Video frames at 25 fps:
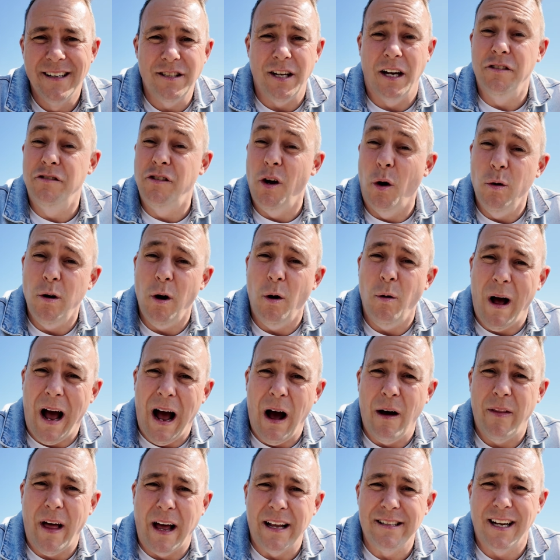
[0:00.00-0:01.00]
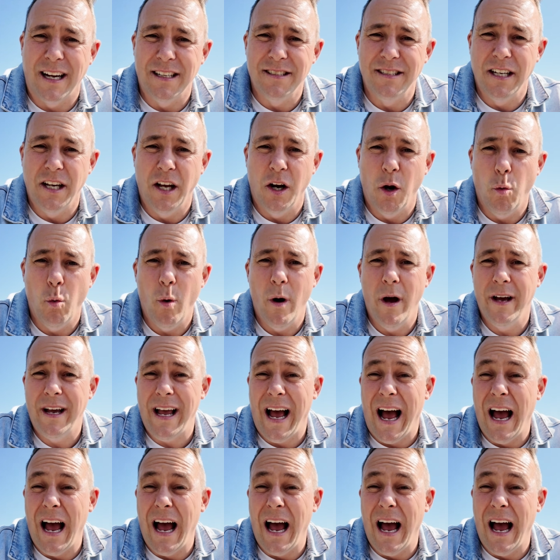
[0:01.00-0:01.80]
So I don't know how that's actually going to work.